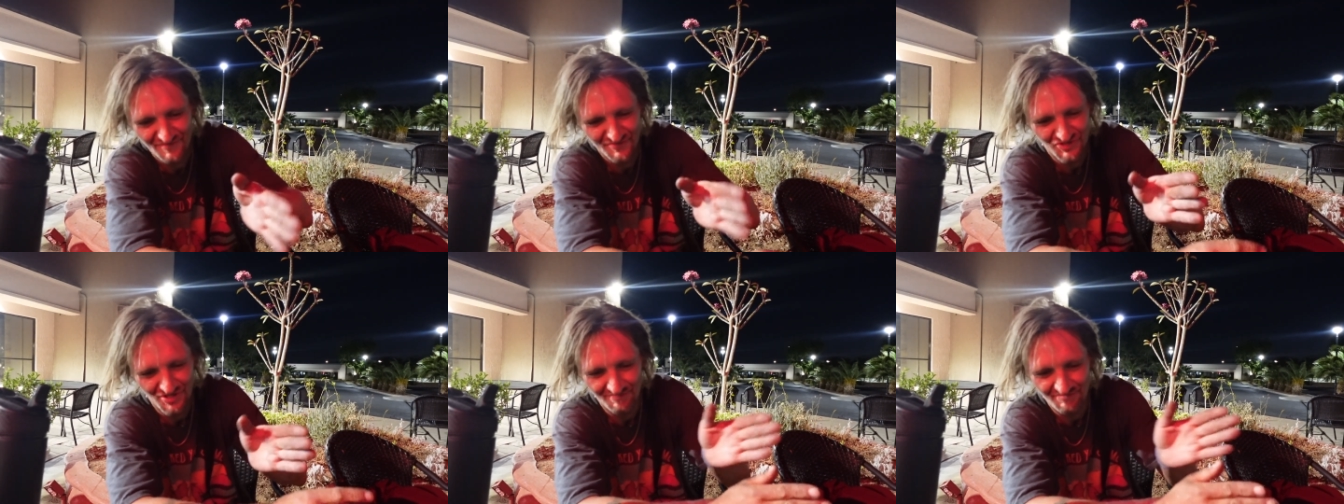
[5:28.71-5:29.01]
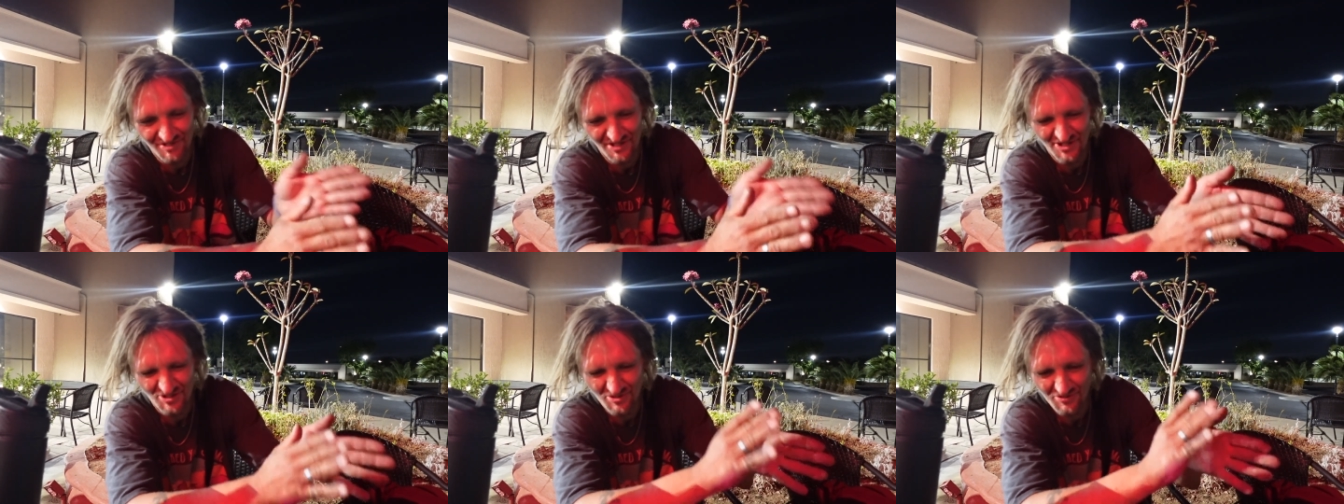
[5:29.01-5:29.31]

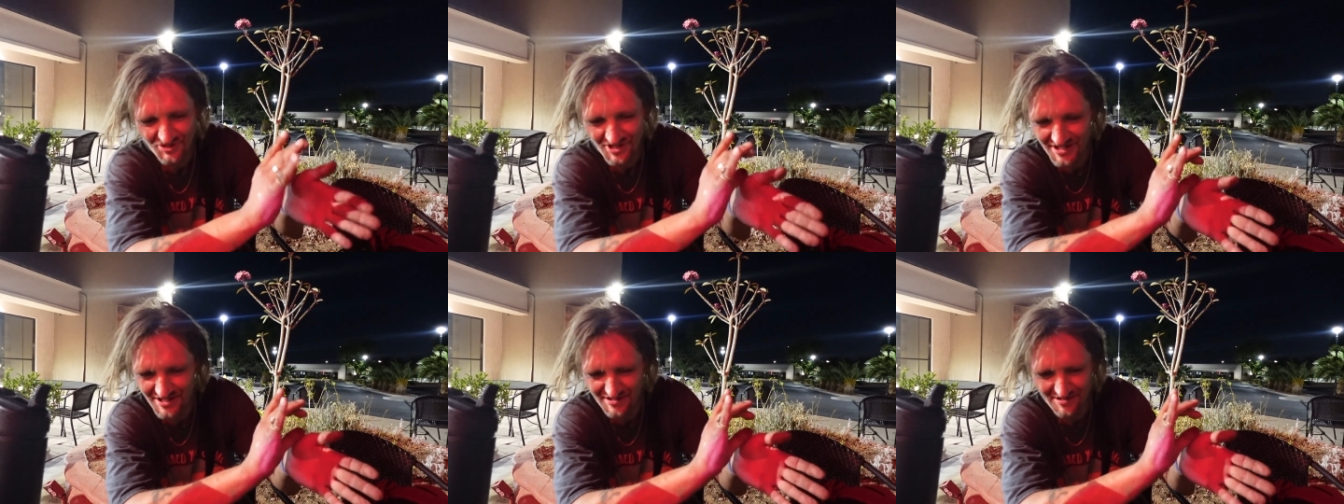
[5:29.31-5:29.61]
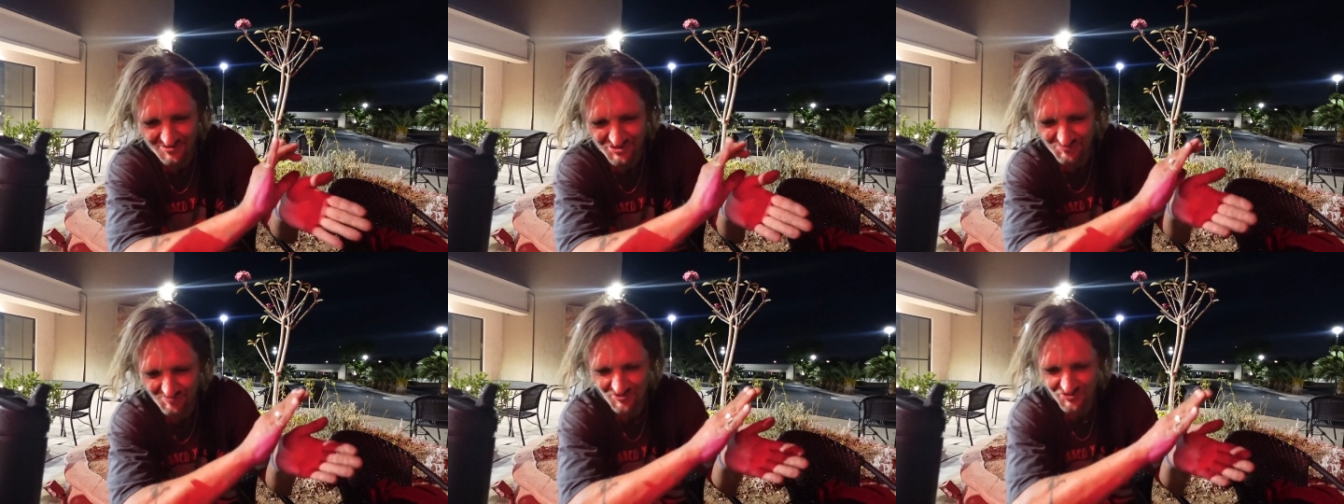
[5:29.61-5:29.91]
some little thing
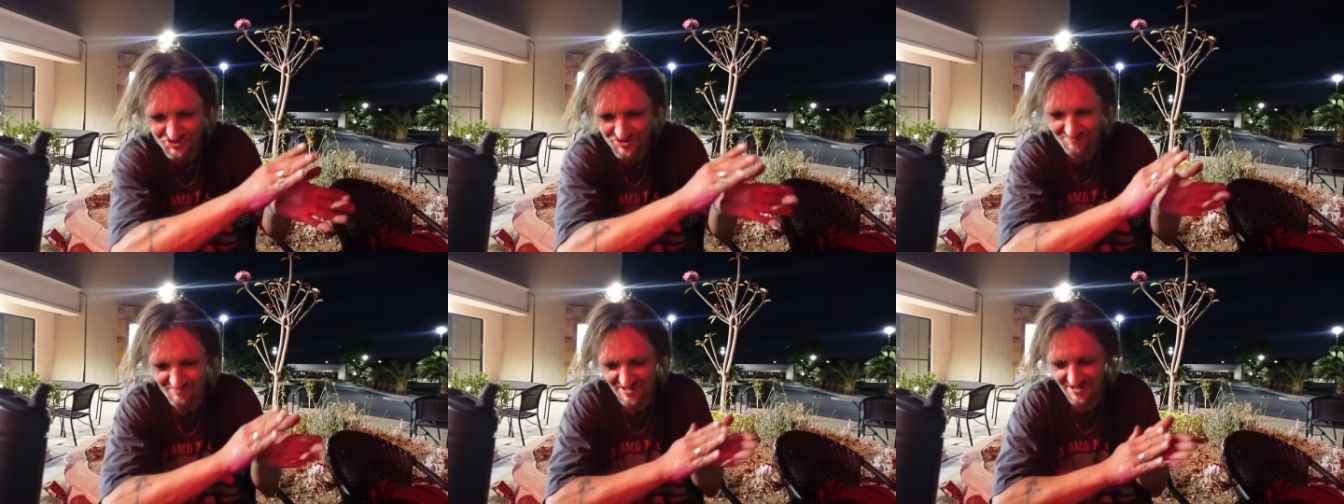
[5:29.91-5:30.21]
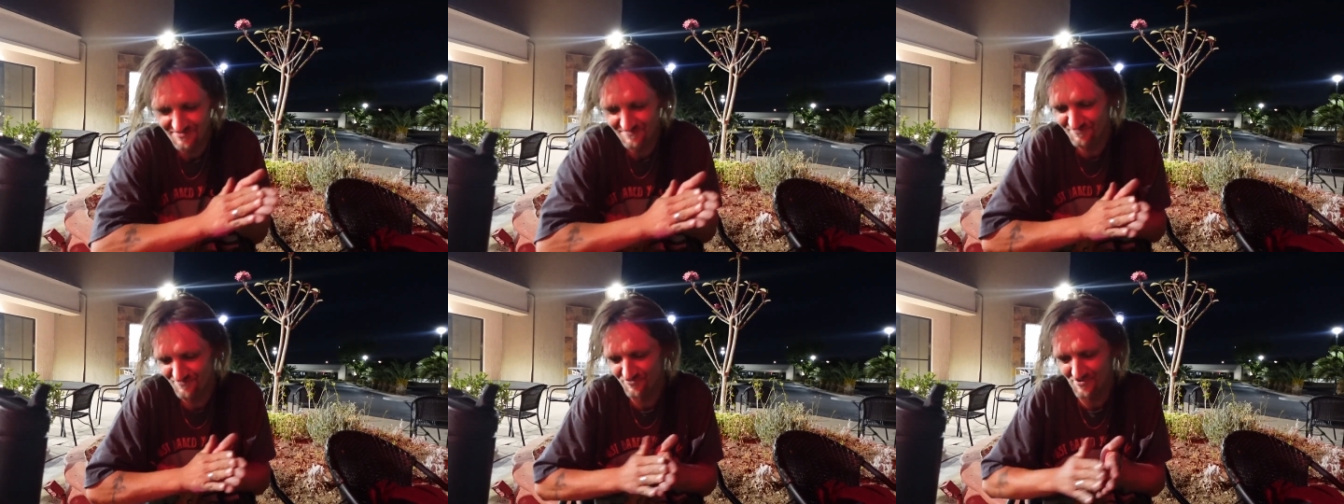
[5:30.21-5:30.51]
that was supposed to
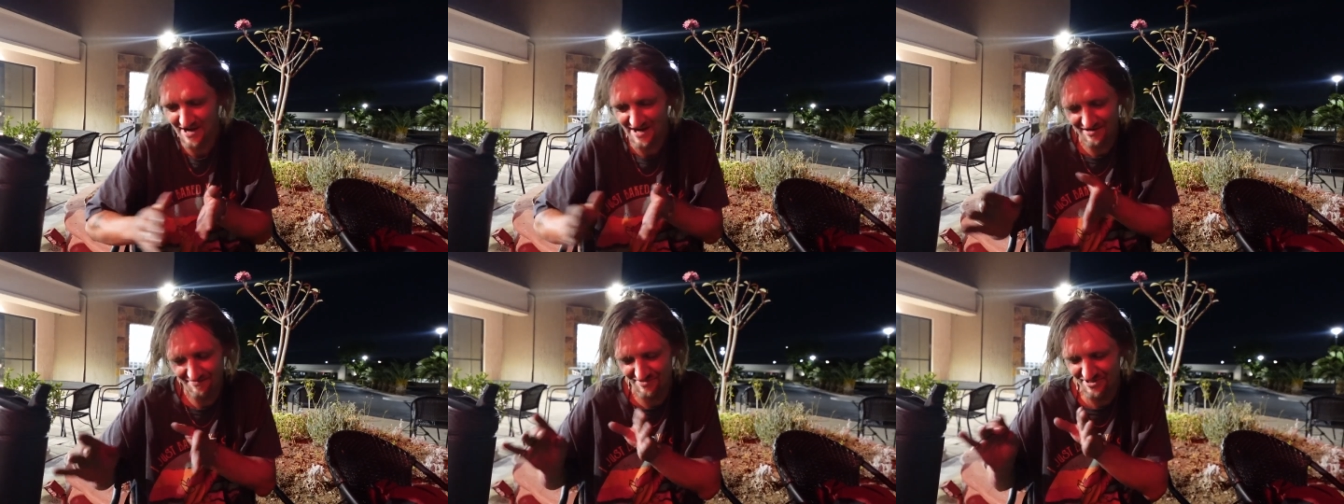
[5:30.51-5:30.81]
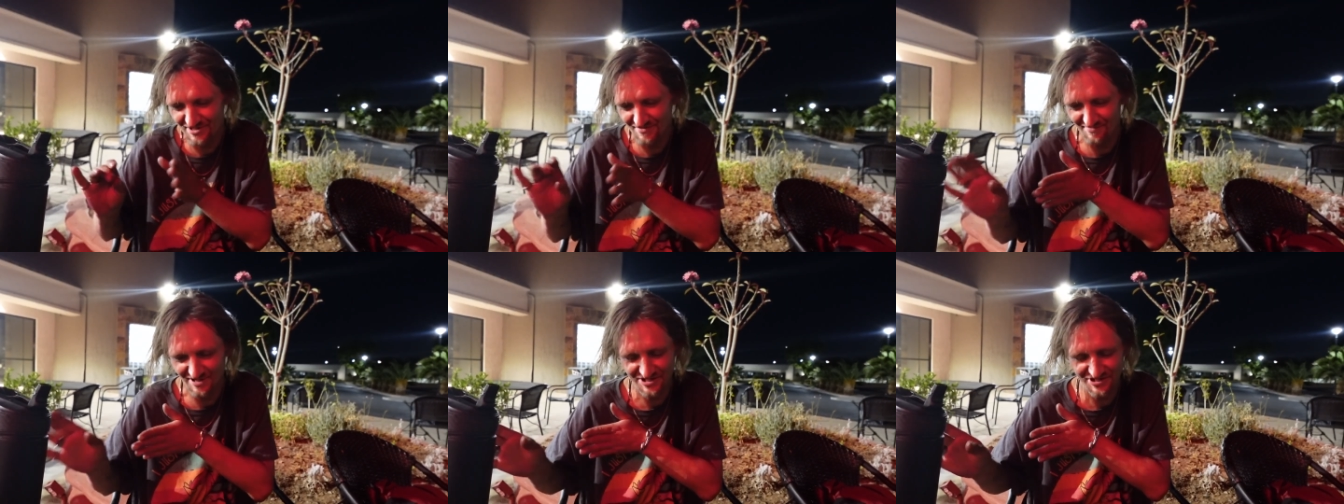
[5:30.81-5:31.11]
be a
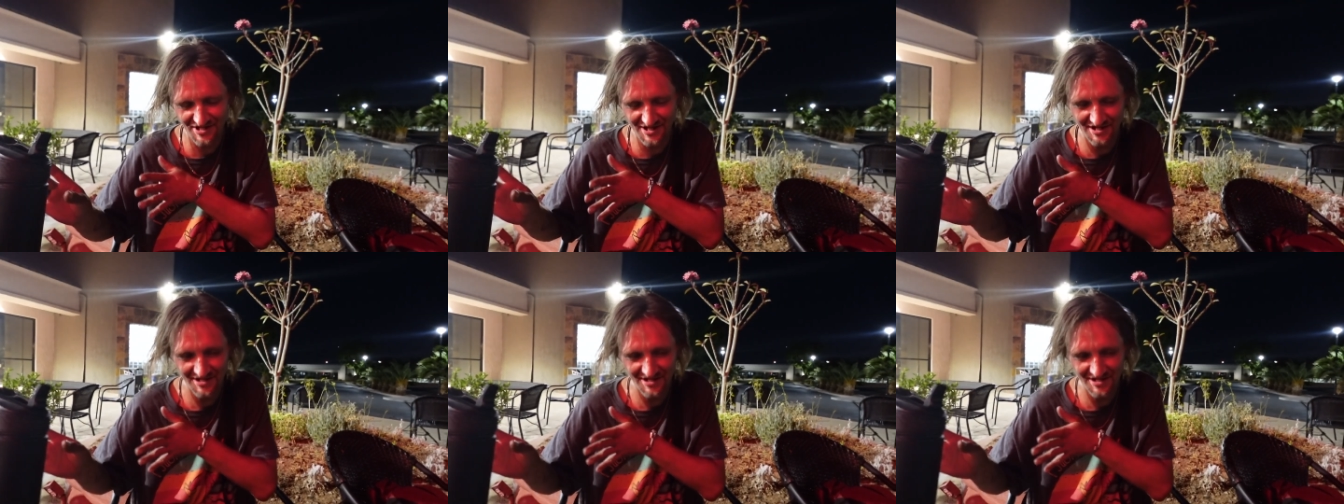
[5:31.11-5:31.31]
fragment of my day,